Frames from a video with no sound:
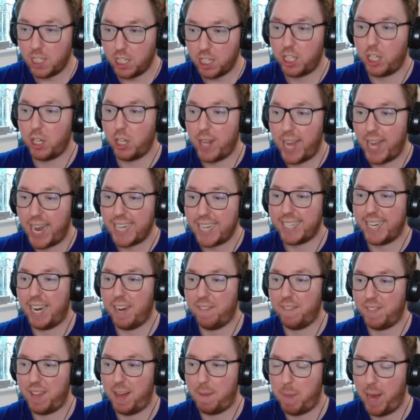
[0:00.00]
You had to
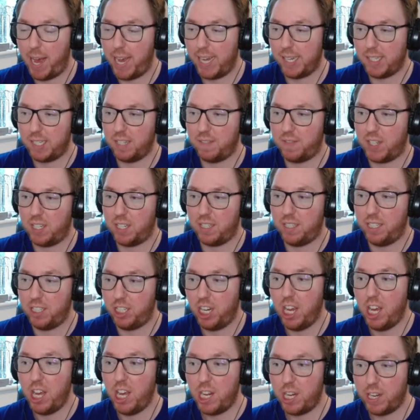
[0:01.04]
have that pace advantage.
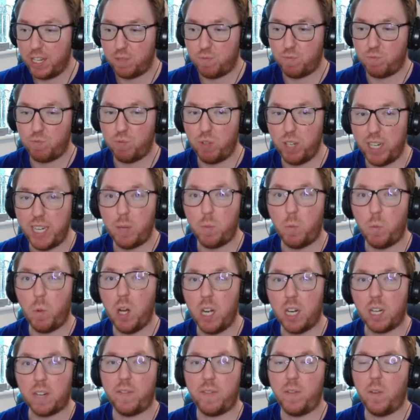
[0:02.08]
You had to really
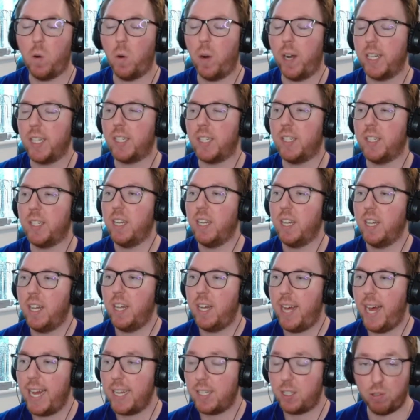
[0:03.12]
work for it,
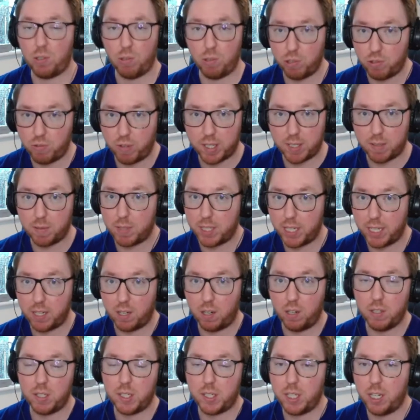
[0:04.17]
as George Russell did
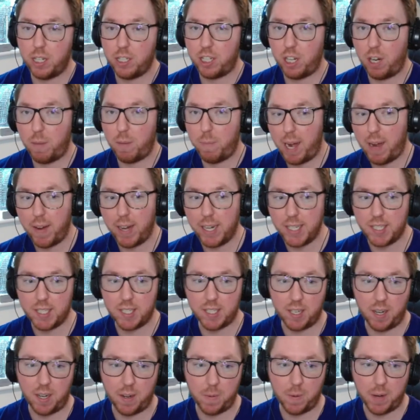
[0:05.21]
on Sergio Perez.
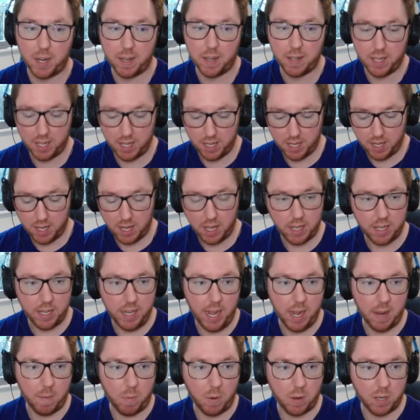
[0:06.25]
So,
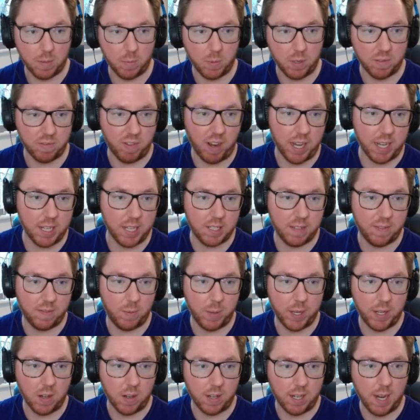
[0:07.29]
yeah, what ratings have
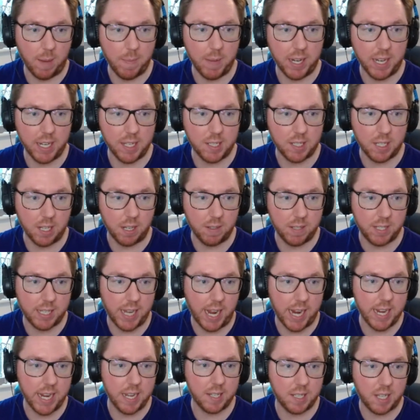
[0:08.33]
we got coming in? So
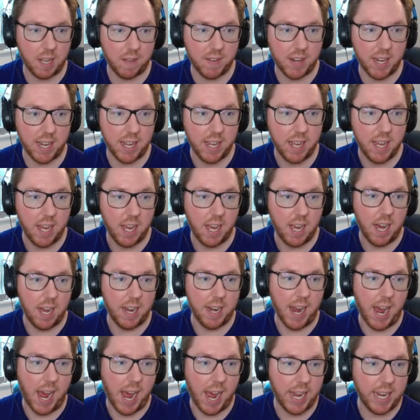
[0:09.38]
Tate has given it
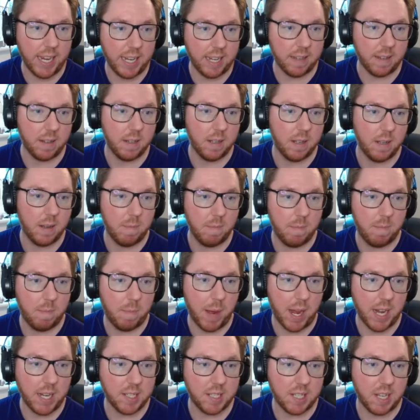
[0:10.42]
an 8.
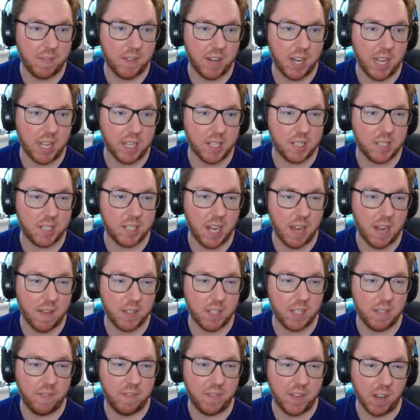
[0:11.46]
Ben's given it a
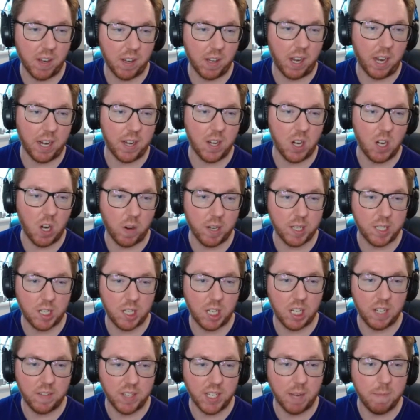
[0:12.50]
7. Felt like Norris
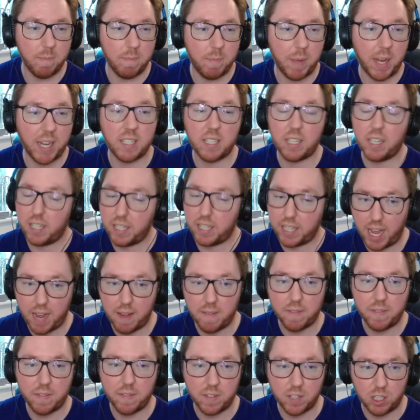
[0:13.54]
could have done better.
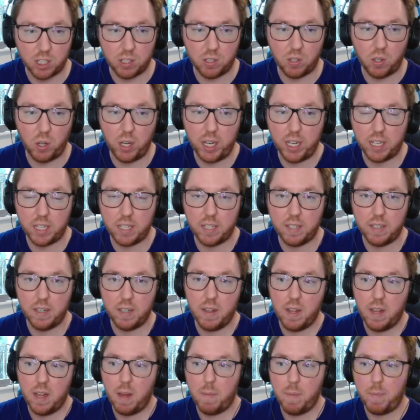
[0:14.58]
Yeah, for sure he could.
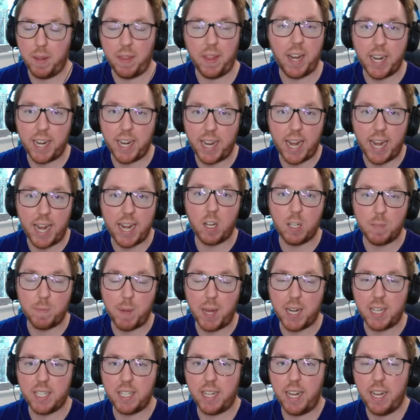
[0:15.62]
But then again, it goes
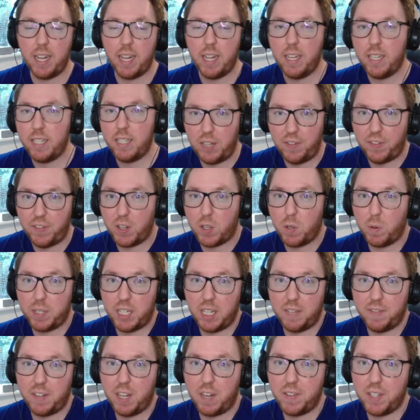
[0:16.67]
back to that difficulty
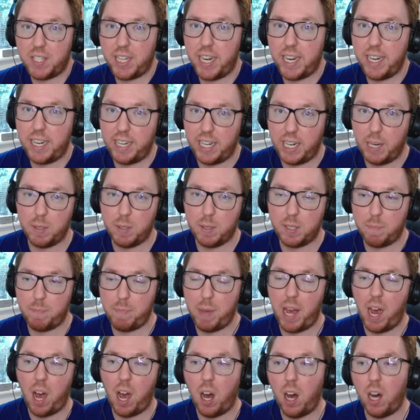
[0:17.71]
of overtaking. It was a
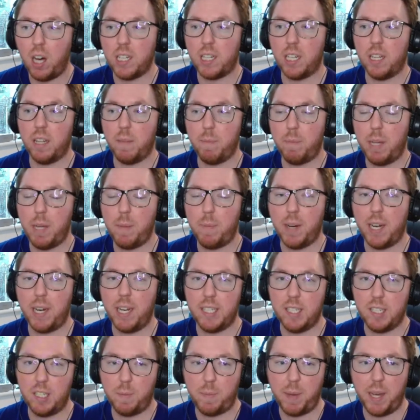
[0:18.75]
bit harder than people
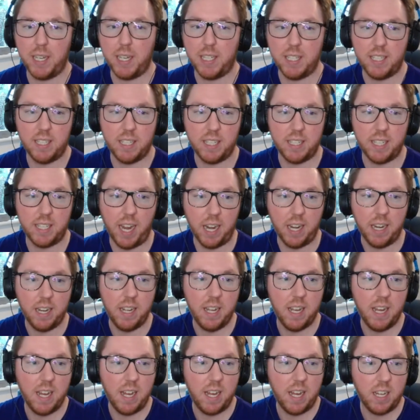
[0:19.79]
anticipated today.
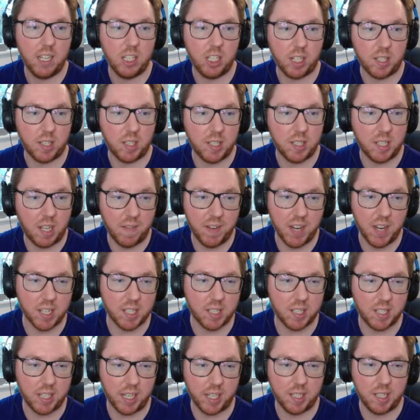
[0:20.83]
Justin's given it a
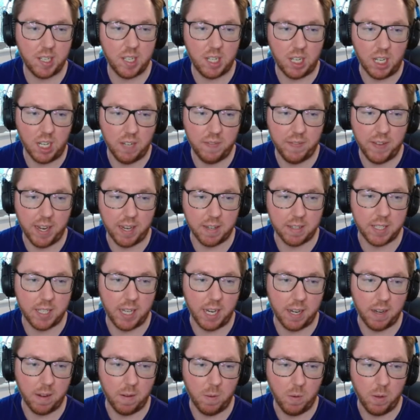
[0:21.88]
6.5 out of
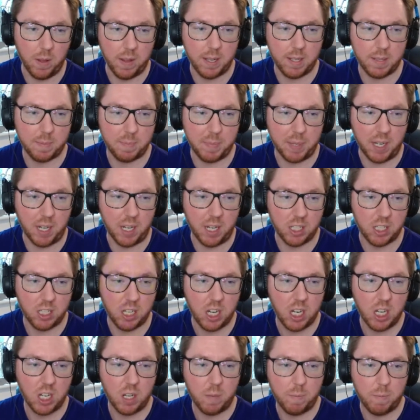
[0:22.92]
10. Oh, well, that's a bit harsh.
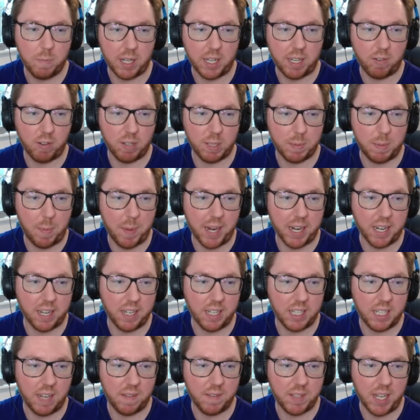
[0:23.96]
But Crispy
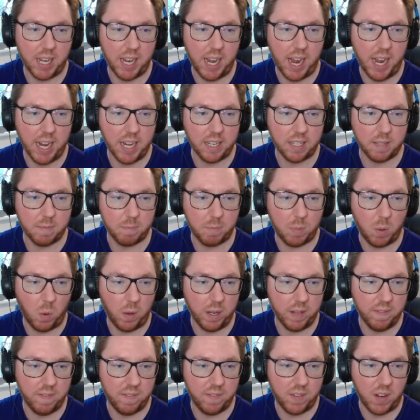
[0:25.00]
Bacon gives it
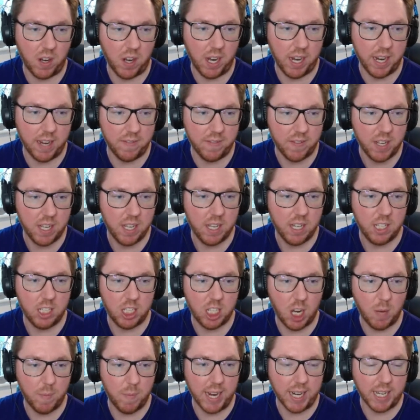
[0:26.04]
8.5.
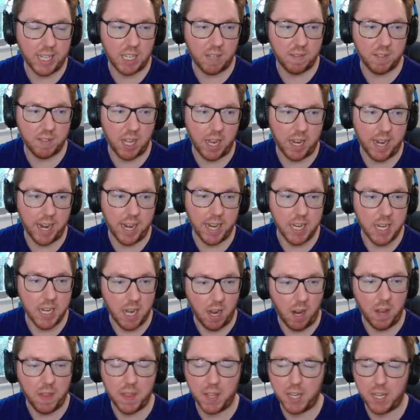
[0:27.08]
Jermac gives it an 8.
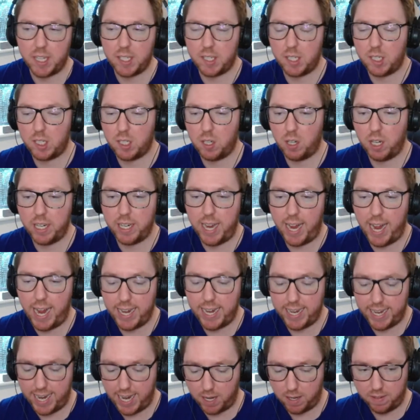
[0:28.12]
Yeah, I think it's a solid
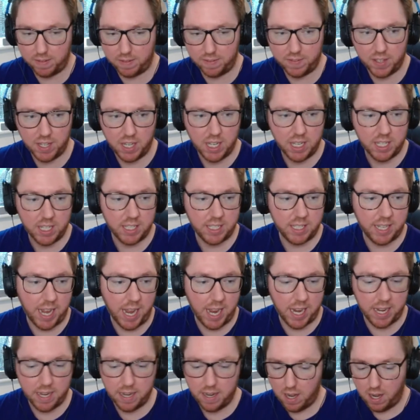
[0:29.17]
8 out of
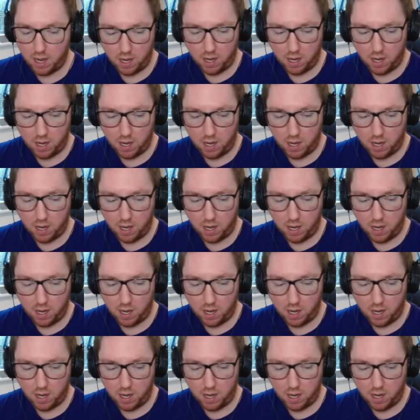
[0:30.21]
10.